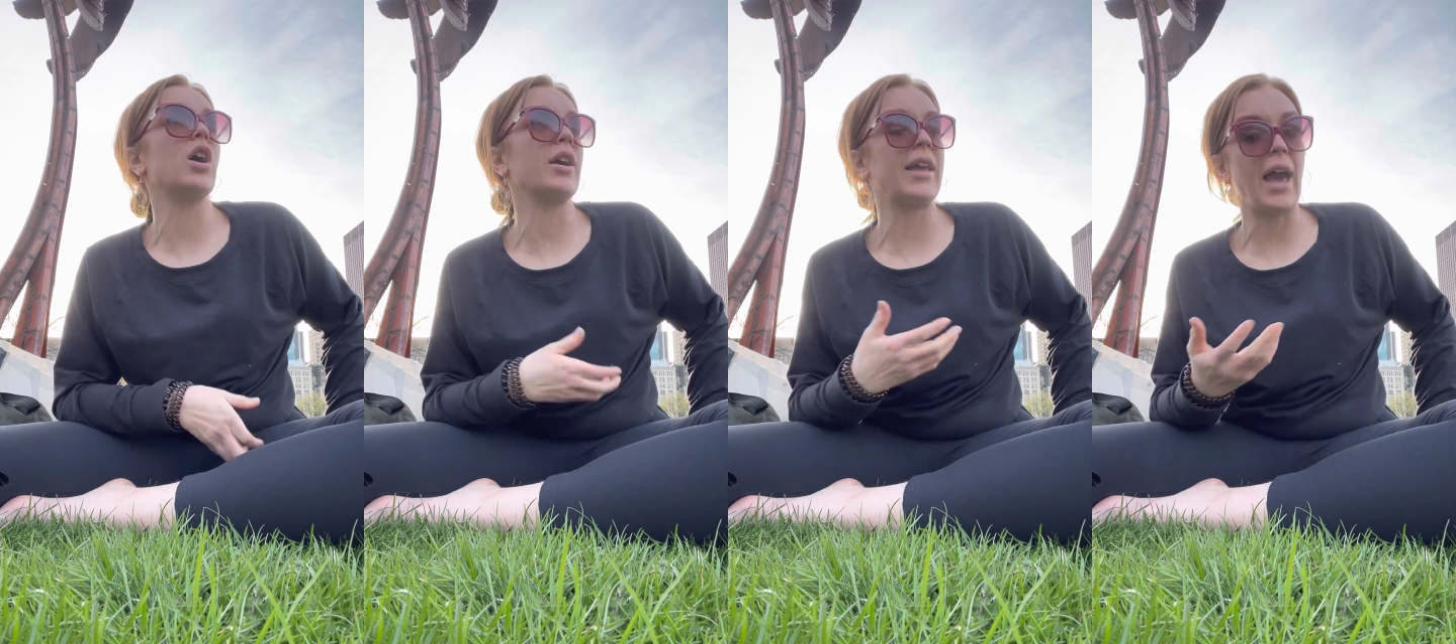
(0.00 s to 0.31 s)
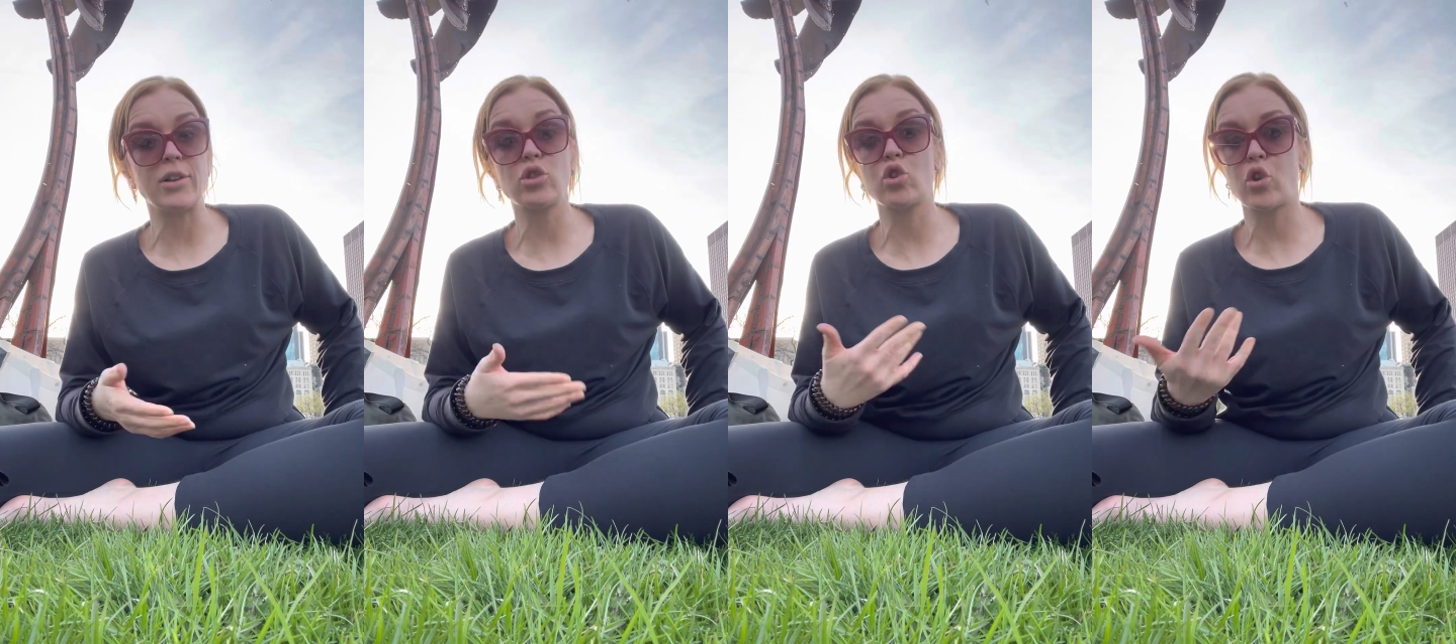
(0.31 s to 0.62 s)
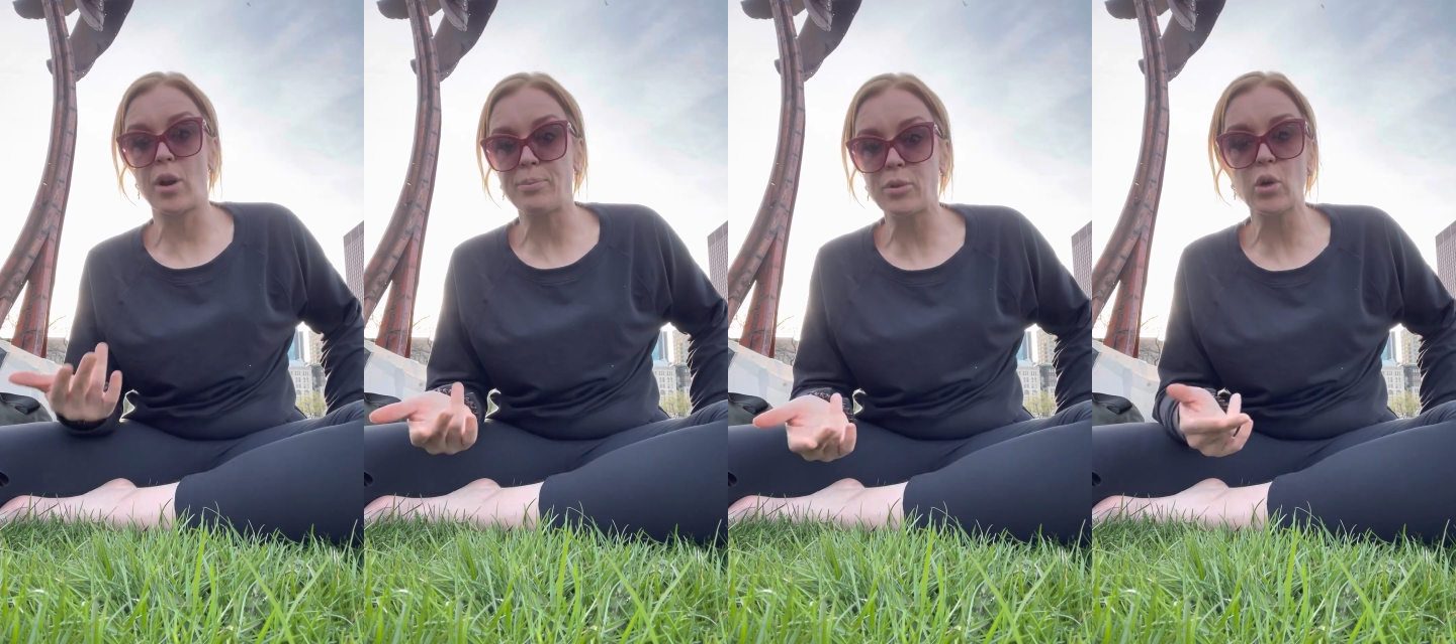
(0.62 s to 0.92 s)
again,
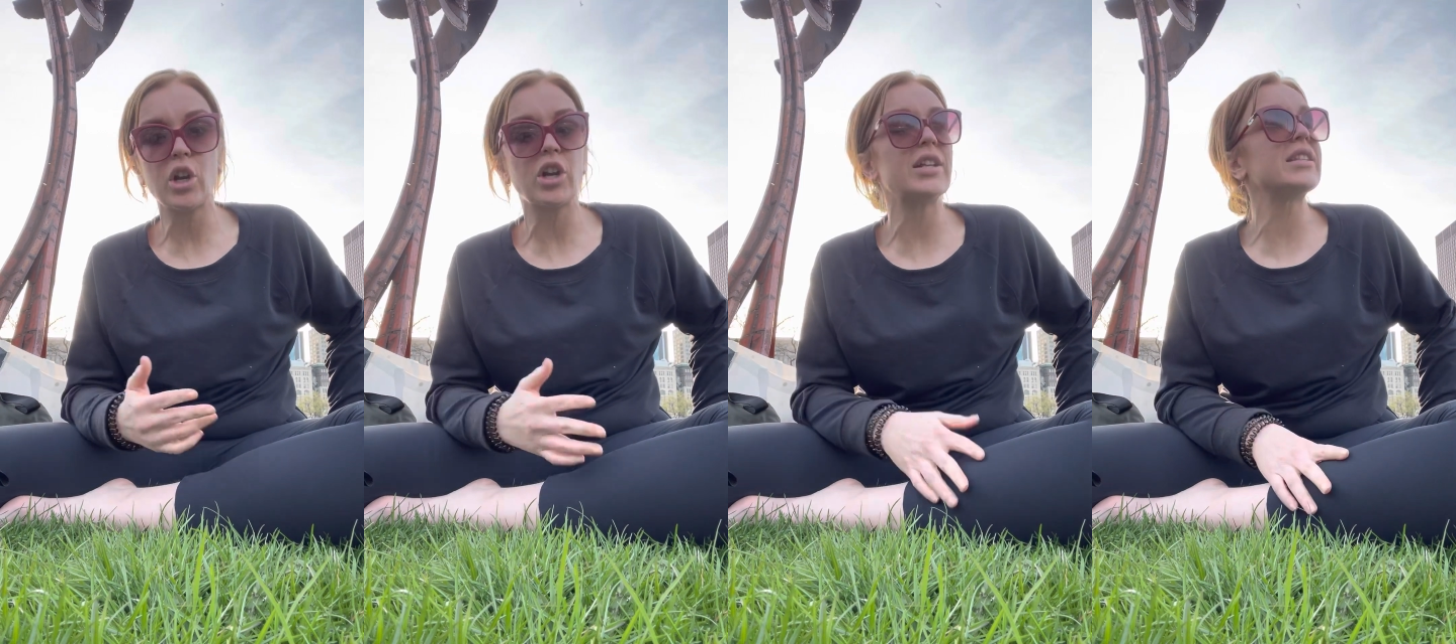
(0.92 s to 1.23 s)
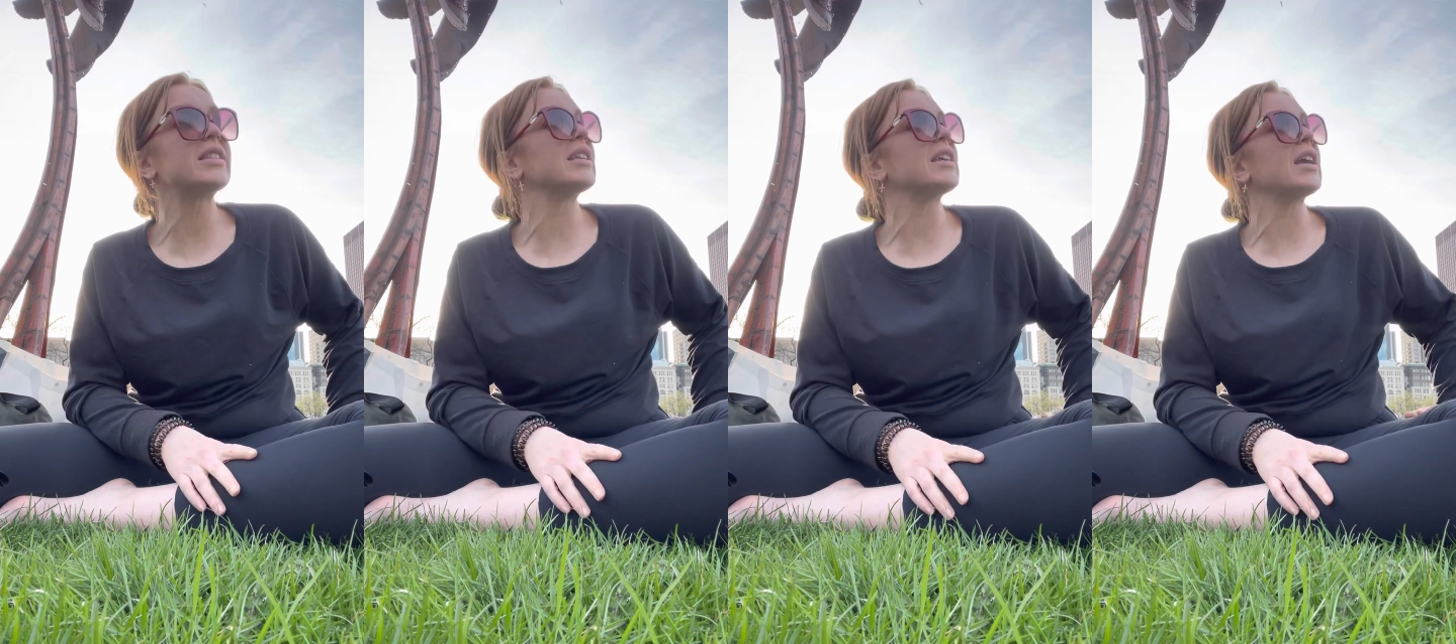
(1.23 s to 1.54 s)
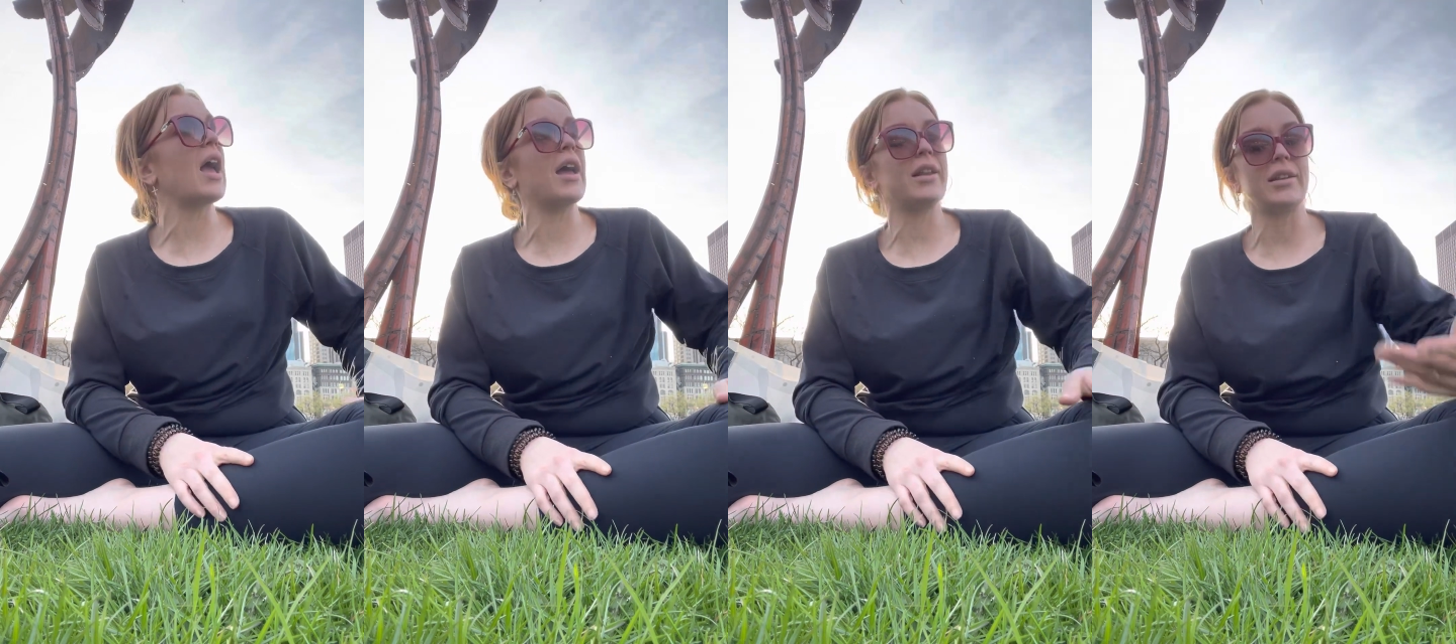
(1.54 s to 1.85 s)
cryptocurrency
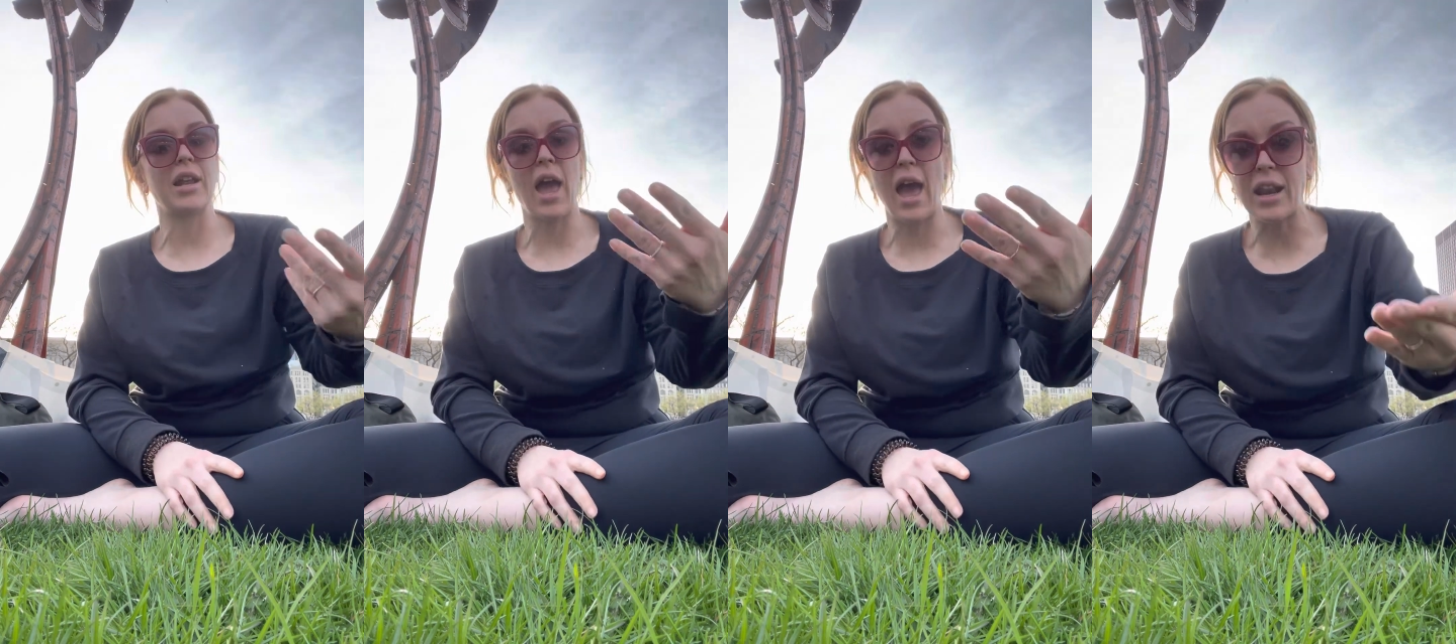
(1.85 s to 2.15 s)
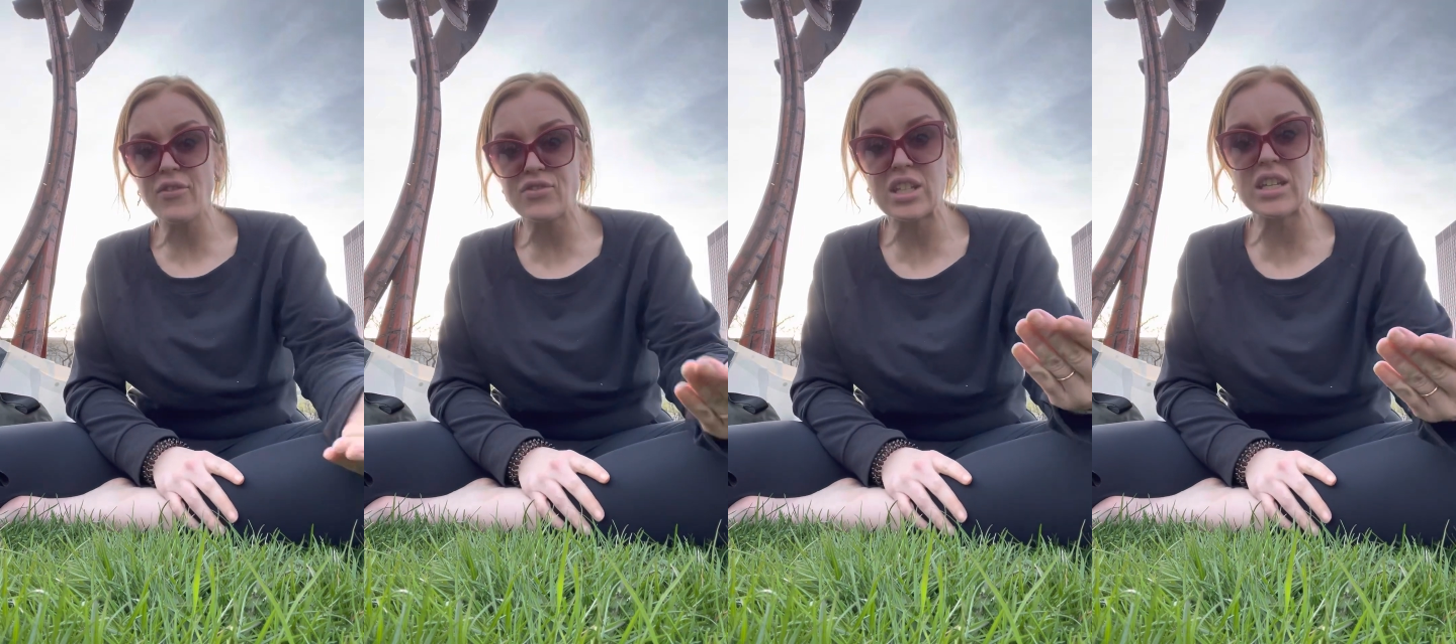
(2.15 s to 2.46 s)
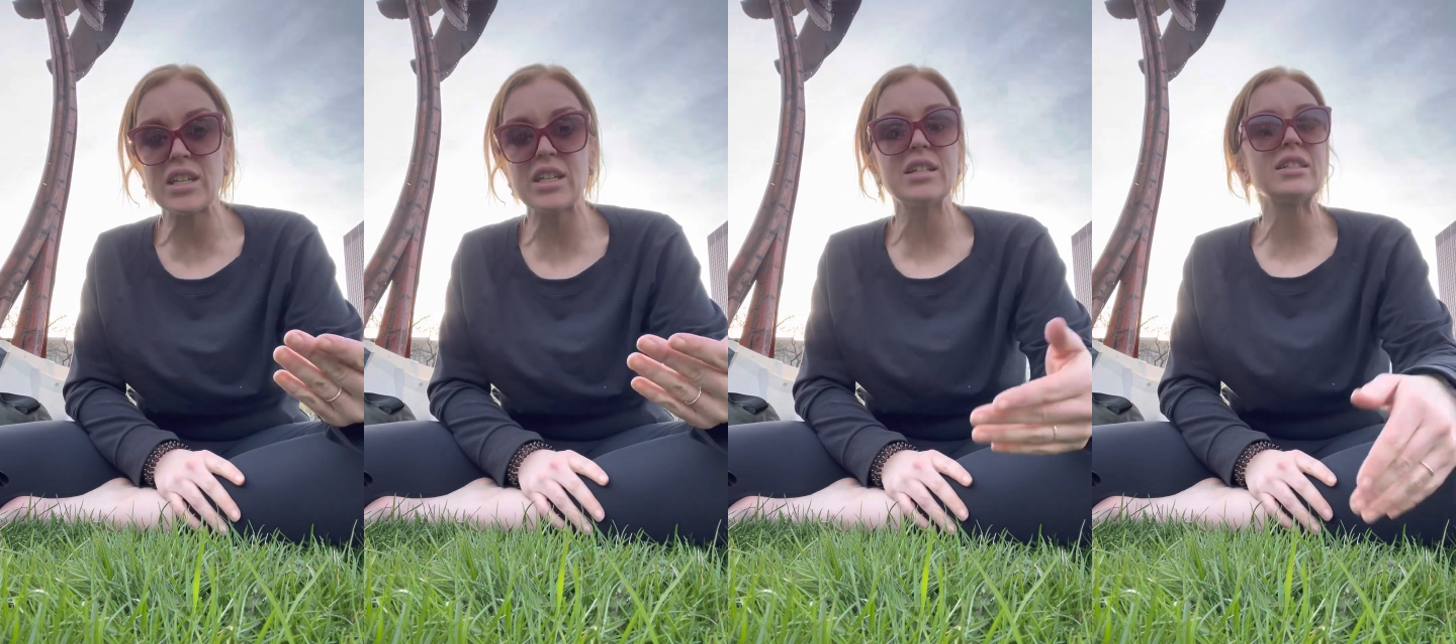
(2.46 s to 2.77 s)
and NFT